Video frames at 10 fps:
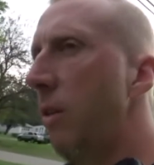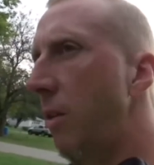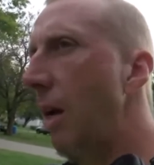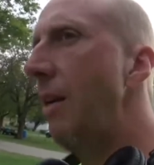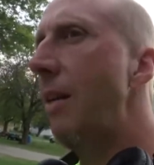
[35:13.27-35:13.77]

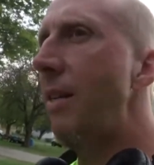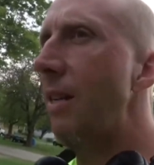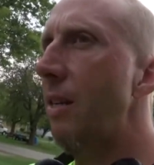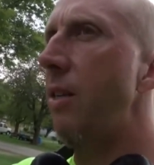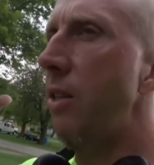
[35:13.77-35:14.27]
You got an
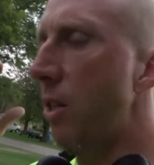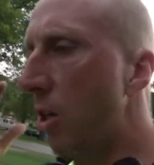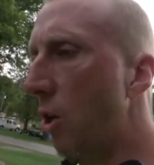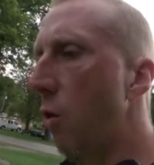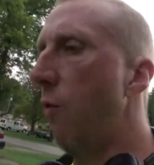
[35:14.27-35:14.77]
idea, you
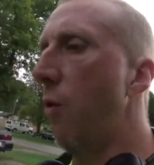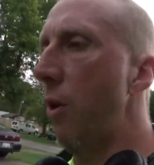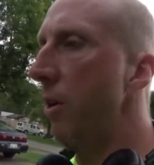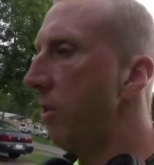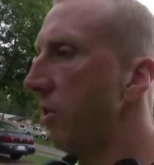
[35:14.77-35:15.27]
go
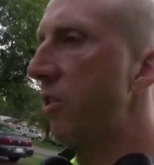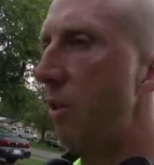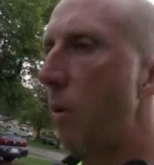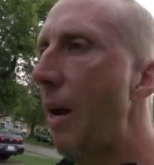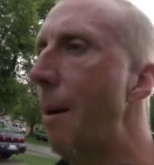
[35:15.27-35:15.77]
for it.
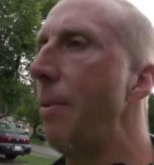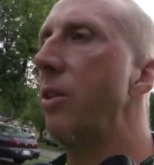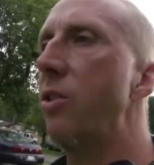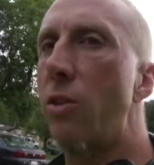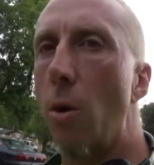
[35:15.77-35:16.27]
See what
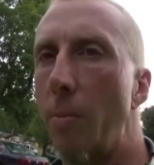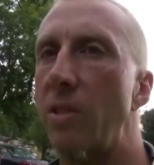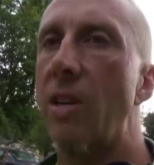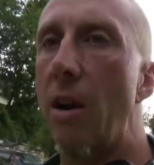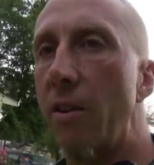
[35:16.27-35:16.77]
happens. Don't be
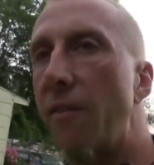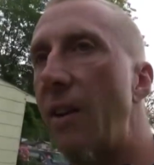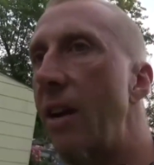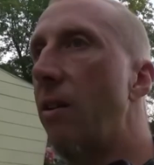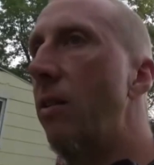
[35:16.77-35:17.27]
scared to
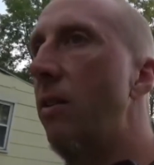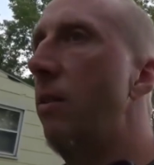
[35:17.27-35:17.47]
fail.